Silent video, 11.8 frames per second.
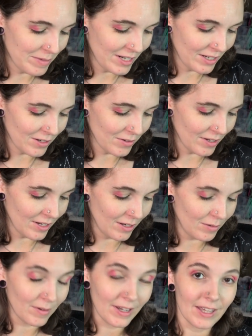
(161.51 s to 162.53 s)
going to go
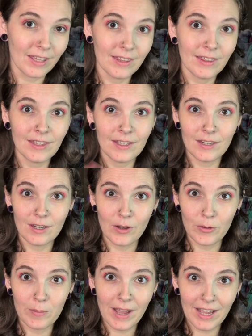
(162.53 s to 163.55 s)
in with
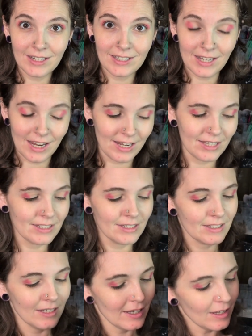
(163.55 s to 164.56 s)
No Bad
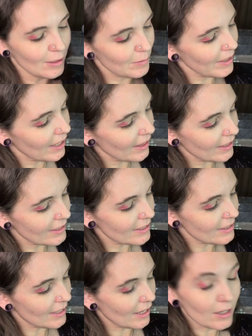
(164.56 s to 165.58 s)
Days. Again, this
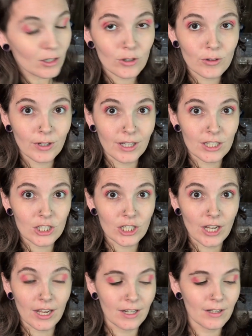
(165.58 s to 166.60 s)
is that green
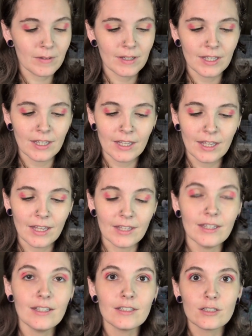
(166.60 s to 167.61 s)
shade,
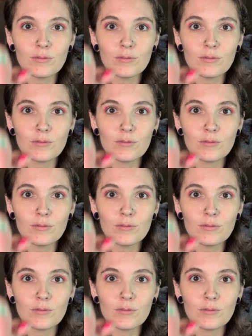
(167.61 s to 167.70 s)
and that